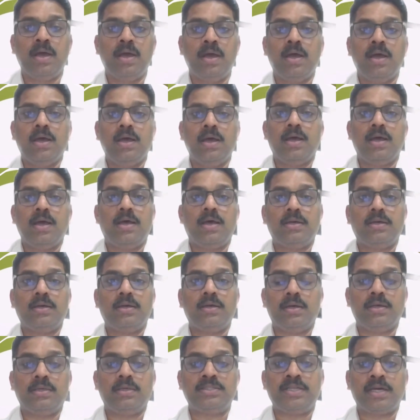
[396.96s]
checkup
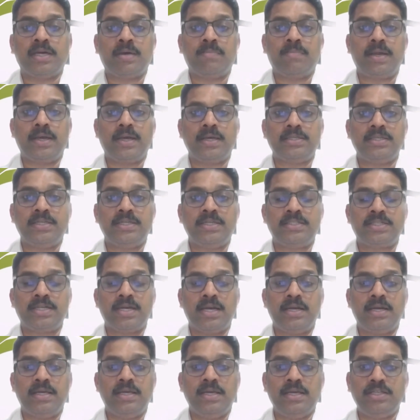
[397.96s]
like a CT scan,
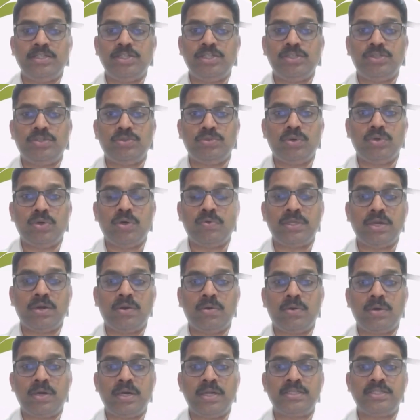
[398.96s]
EEG to rule out the
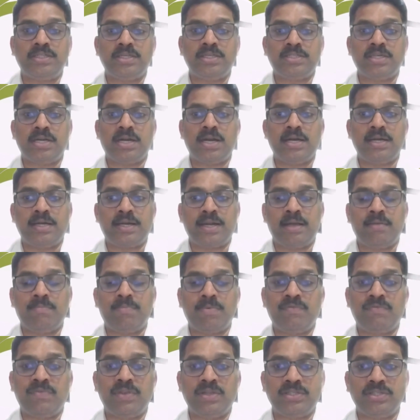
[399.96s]
localization and type
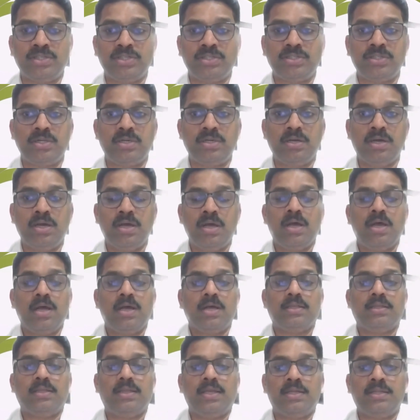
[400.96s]
of the seizure.
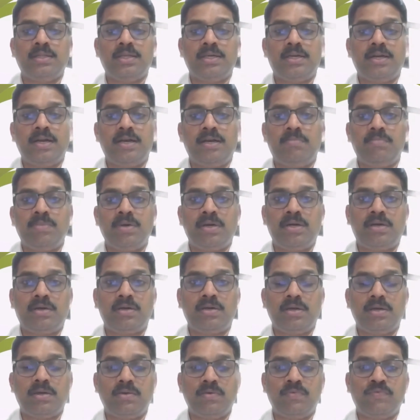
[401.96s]
Then the treatment,
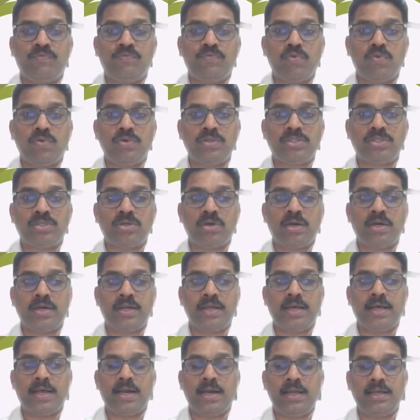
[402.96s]
if you want to start
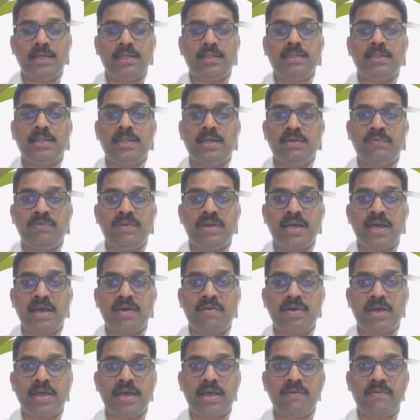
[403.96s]
early, then we
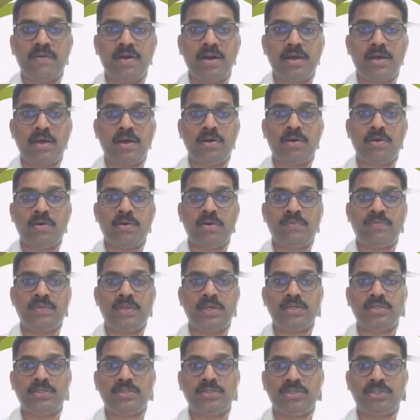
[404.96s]
have a early control of
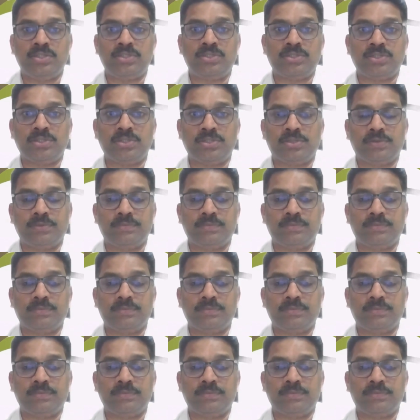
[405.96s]
the seizure.